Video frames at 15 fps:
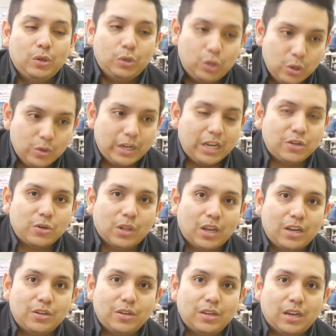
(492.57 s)
2
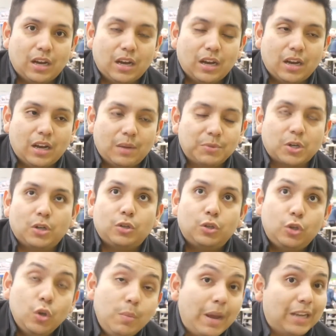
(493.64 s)

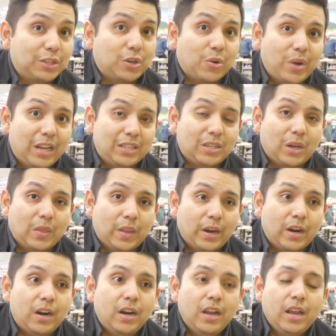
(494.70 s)
2 Masquerades on
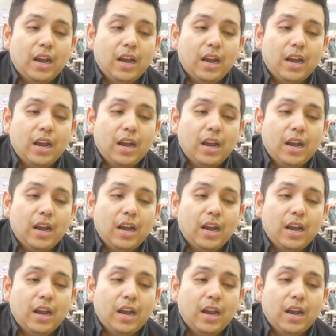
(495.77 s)
there,